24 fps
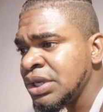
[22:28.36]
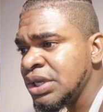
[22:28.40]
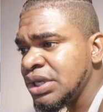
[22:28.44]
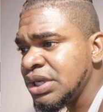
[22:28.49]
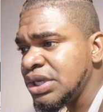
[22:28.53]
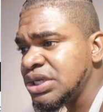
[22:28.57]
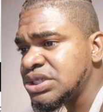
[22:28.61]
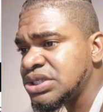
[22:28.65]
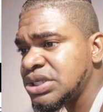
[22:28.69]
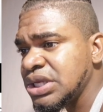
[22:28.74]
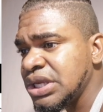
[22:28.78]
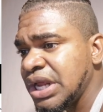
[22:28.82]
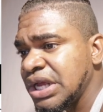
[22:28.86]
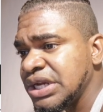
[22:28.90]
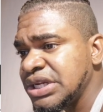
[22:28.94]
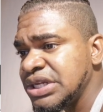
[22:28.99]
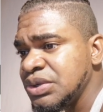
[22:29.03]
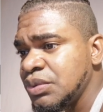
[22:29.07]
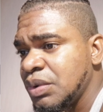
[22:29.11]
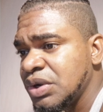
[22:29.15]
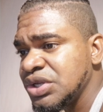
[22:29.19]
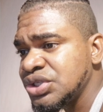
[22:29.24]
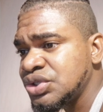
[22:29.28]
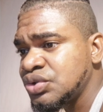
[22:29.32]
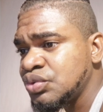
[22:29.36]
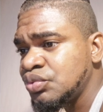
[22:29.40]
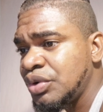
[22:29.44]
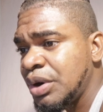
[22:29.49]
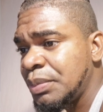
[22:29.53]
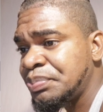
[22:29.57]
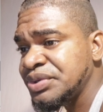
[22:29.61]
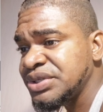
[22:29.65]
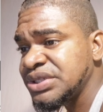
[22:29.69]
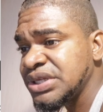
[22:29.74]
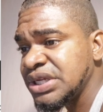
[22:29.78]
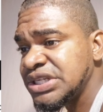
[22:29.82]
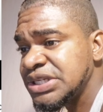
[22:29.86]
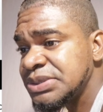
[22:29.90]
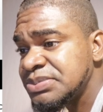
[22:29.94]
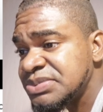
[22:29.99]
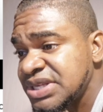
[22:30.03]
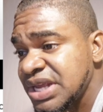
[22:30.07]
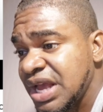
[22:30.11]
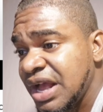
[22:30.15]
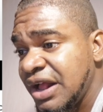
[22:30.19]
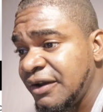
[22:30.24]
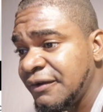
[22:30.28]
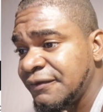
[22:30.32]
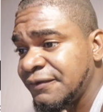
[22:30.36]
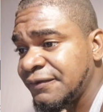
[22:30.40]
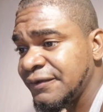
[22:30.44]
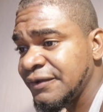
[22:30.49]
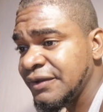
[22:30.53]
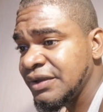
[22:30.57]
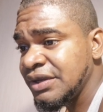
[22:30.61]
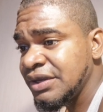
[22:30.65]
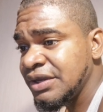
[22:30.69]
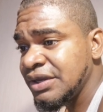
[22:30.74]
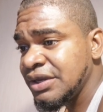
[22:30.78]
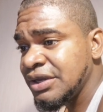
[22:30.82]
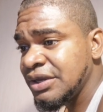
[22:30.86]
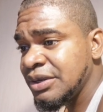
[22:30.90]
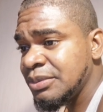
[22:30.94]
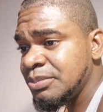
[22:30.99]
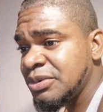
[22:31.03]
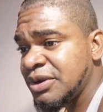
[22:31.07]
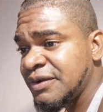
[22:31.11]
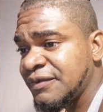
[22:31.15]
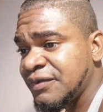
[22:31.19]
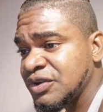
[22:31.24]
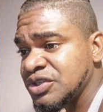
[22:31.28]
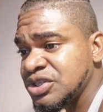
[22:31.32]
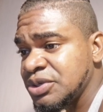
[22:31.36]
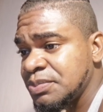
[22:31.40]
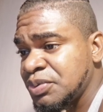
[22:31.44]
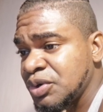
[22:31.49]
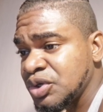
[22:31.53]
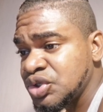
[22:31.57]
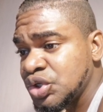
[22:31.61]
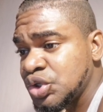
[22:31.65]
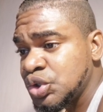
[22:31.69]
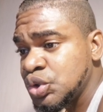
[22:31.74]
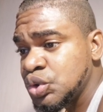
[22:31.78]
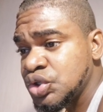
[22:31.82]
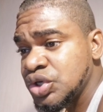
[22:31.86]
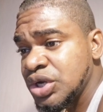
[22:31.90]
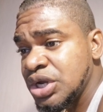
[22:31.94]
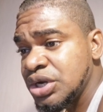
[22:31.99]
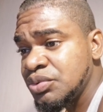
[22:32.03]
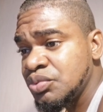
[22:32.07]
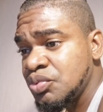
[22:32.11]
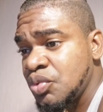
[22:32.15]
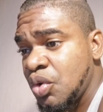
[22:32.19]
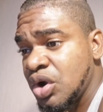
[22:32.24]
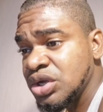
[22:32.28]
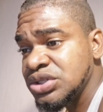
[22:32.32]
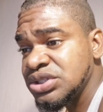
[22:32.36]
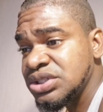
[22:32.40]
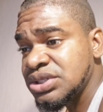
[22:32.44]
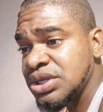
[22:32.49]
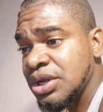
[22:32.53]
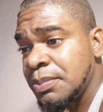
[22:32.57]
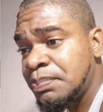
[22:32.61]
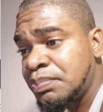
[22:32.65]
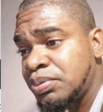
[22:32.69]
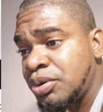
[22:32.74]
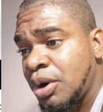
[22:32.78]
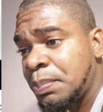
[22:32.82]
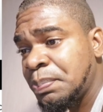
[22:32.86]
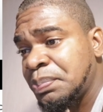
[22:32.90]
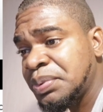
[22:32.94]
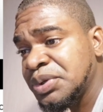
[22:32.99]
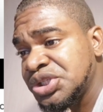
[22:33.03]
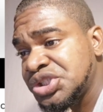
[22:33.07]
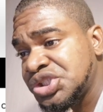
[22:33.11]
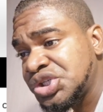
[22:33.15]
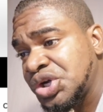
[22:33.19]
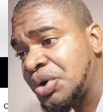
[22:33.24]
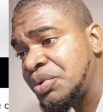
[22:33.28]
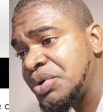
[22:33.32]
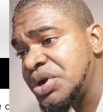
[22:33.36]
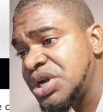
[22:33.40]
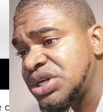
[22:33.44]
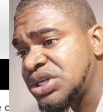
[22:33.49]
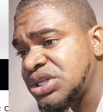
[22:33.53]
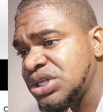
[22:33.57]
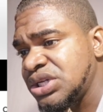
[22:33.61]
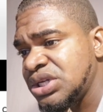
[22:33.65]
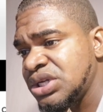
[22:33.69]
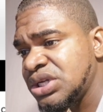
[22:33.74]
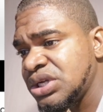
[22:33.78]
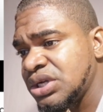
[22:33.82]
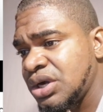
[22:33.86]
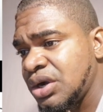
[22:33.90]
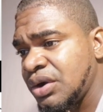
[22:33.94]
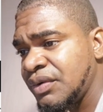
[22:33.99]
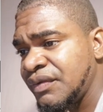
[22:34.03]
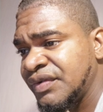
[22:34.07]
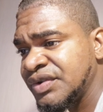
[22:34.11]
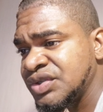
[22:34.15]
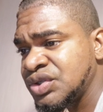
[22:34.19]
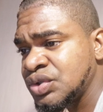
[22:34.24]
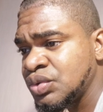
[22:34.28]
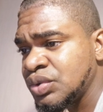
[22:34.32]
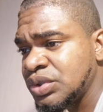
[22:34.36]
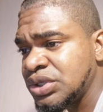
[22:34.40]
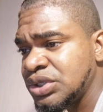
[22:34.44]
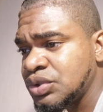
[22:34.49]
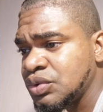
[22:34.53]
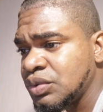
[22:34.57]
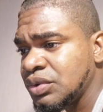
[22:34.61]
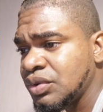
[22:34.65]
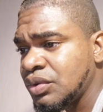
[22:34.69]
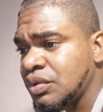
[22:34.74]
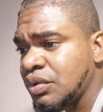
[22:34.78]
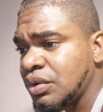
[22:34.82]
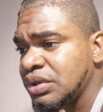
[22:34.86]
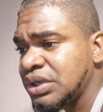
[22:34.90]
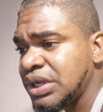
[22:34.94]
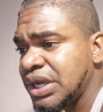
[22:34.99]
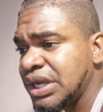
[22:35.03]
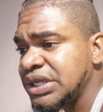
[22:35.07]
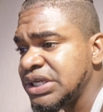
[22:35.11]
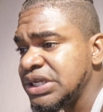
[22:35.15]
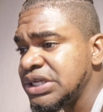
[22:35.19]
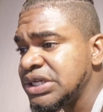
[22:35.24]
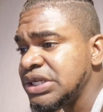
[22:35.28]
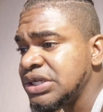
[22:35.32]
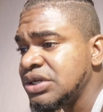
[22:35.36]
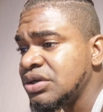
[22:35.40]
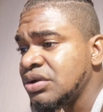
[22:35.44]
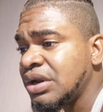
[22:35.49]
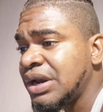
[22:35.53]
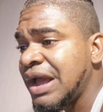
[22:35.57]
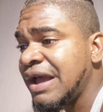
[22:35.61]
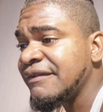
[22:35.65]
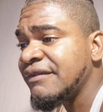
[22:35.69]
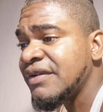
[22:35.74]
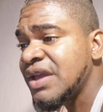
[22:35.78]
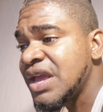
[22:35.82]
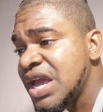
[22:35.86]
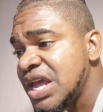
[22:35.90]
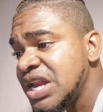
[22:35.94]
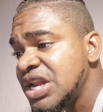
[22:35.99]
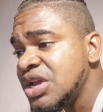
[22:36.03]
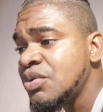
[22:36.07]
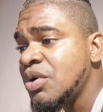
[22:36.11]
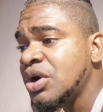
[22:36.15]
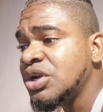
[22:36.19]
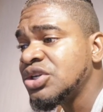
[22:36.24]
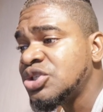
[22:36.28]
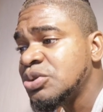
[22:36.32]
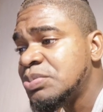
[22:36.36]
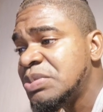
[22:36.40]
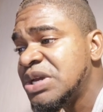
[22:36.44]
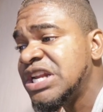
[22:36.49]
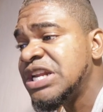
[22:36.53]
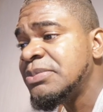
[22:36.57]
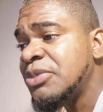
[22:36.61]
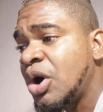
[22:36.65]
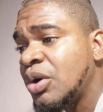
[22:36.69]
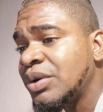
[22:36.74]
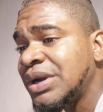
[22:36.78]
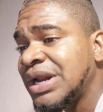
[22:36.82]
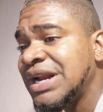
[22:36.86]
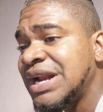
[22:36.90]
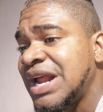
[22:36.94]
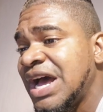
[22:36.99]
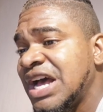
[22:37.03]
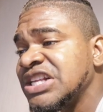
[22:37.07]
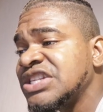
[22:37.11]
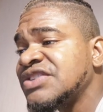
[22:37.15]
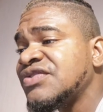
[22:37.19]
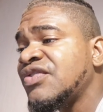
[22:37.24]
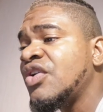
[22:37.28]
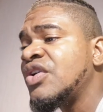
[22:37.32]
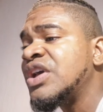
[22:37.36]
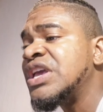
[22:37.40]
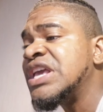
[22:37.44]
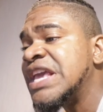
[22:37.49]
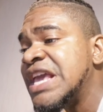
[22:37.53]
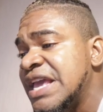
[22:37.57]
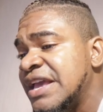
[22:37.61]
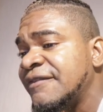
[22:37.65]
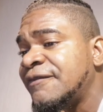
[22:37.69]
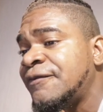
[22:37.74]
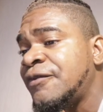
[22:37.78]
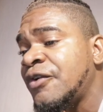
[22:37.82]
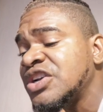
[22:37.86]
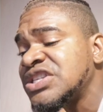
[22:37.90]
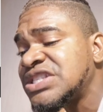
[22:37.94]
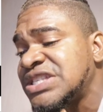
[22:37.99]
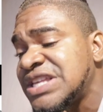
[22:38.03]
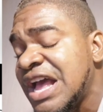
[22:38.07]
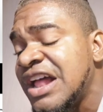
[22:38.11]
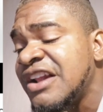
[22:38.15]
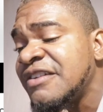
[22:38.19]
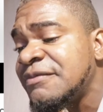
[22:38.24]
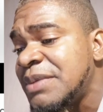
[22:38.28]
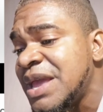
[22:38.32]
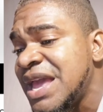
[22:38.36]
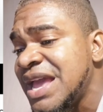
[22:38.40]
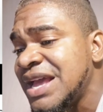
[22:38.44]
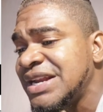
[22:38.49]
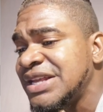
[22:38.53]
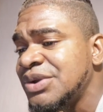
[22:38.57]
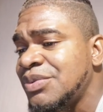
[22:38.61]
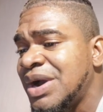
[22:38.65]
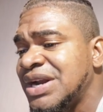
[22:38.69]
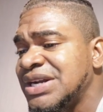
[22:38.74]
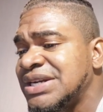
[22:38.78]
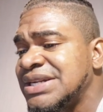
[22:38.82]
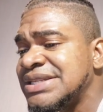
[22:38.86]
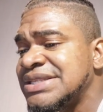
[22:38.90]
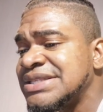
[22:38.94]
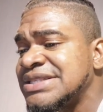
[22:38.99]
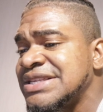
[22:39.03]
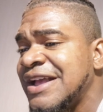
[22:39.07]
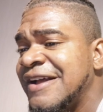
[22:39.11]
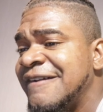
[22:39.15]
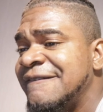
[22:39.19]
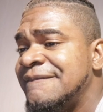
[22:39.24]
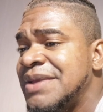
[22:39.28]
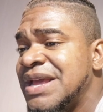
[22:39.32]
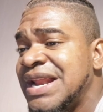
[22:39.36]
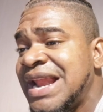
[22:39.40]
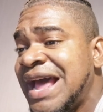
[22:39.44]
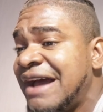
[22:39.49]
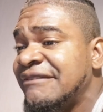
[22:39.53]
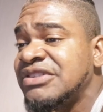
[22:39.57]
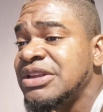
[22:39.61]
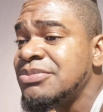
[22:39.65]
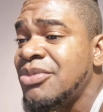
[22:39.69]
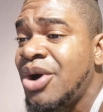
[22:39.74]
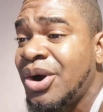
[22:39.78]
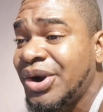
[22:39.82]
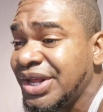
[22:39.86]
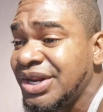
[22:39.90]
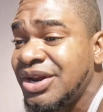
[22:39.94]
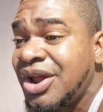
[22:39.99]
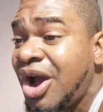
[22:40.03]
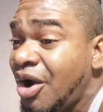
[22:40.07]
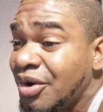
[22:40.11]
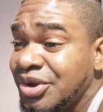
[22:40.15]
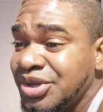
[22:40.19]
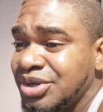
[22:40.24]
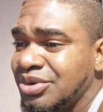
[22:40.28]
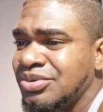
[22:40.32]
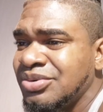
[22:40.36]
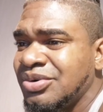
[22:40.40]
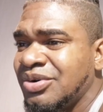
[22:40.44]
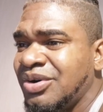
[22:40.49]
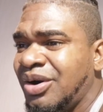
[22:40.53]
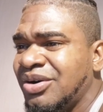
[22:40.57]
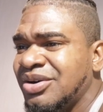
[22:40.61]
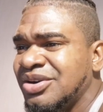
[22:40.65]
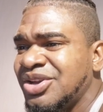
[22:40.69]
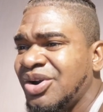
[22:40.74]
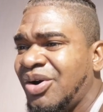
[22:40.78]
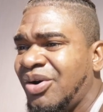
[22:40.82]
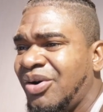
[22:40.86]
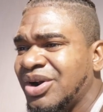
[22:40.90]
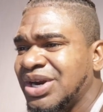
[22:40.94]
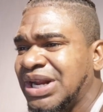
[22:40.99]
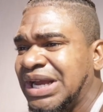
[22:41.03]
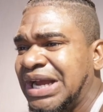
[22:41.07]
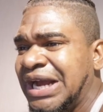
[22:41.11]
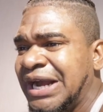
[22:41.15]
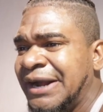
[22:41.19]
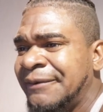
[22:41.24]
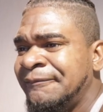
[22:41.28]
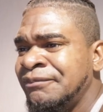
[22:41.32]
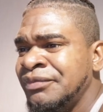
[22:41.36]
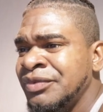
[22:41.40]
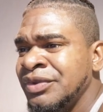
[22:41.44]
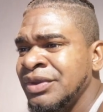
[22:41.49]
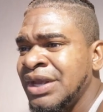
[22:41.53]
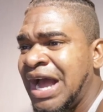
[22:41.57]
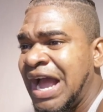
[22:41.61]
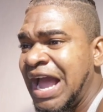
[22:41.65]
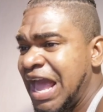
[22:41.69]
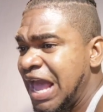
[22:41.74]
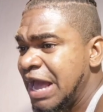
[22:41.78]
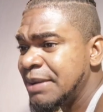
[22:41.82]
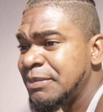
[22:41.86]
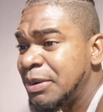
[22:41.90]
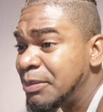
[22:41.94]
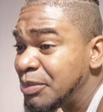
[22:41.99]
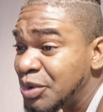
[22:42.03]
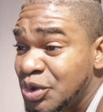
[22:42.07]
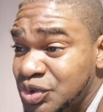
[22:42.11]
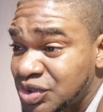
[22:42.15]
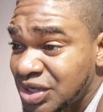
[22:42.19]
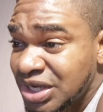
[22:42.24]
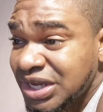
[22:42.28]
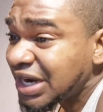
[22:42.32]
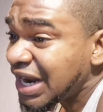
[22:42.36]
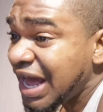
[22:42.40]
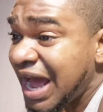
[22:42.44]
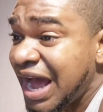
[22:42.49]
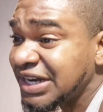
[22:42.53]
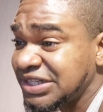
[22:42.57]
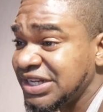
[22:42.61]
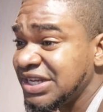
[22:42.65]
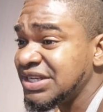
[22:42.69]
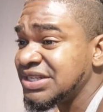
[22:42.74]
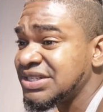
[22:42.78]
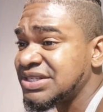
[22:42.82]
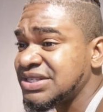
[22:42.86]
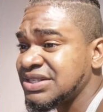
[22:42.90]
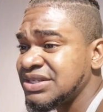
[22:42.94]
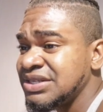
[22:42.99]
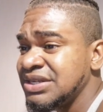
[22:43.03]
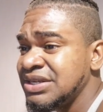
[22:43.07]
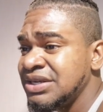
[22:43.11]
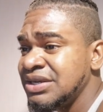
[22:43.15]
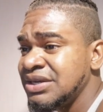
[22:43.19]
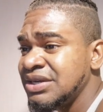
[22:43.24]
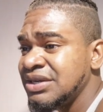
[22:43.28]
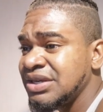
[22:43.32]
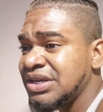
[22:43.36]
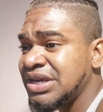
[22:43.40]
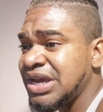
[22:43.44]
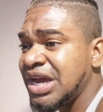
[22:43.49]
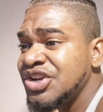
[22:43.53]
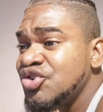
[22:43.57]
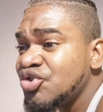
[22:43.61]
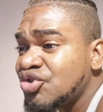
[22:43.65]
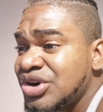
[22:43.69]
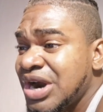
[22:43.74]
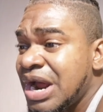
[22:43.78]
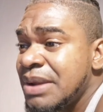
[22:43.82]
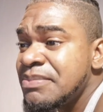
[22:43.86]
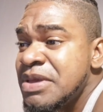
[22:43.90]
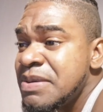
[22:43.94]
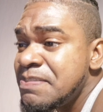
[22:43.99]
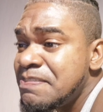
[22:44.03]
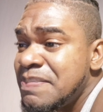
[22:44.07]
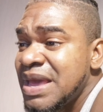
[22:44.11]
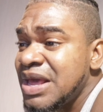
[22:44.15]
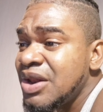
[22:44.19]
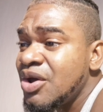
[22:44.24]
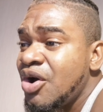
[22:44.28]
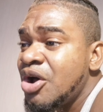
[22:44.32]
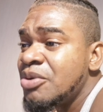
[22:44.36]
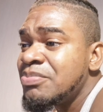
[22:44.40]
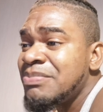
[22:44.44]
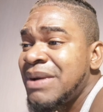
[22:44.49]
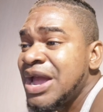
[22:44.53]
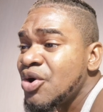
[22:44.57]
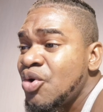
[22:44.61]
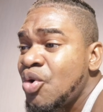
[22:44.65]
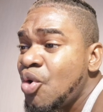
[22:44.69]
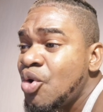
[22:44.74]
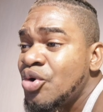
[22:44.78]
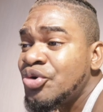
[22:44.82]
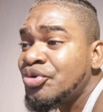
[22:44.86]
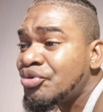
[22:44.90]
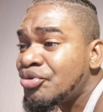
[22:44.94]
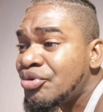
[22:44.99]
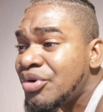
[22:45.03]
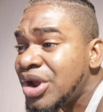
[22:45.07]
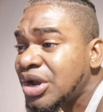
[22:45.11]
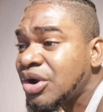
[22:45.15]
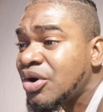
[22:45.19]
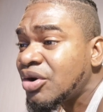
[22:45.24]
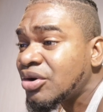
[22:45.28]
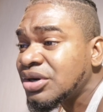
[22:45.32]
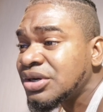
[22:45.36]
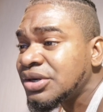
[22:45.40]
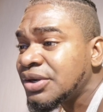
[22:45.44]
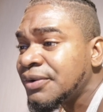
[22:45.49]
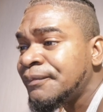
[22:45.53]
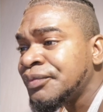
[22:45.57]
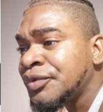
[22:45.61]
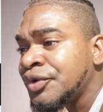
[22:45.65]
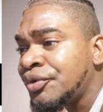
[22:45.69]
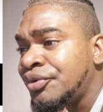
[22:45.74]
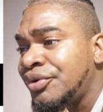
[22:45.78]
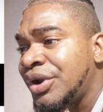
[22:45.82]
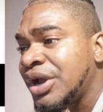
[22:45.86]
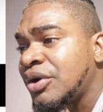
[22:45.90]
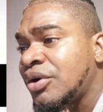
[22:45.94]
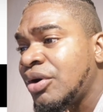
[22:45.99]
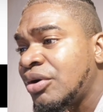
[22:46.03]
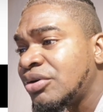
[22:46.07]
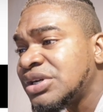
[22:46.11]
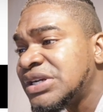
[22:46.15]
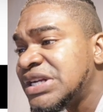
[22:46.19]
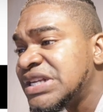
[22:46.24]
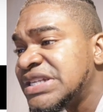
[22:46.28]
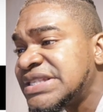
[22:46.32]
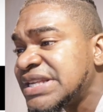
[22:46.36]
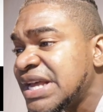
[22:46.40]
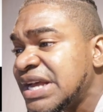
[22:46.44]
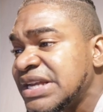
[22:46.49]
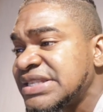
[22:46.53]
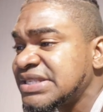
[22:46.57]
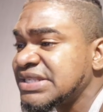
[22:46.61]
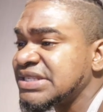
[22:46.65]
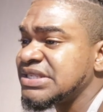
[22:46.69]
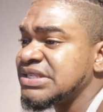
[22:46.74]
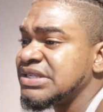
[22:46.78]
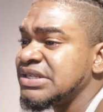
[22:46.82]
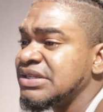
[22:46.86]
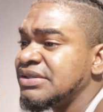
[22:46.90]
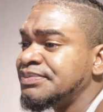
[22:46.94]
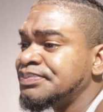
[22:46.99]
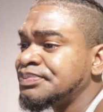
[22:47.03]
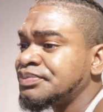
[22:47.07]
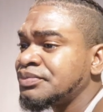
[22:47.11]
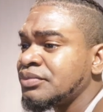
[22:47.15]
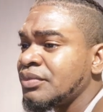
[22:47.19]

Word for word: he said that he wants to represent himself but of course the prosecution wants a proper surety of a Sukito Loko that he did not have anyone to bail him out and ask for for self bail he wanted self bail I have the money no you know oh your honor I am a musical artist can you grant me bail on my own recogn recognizance?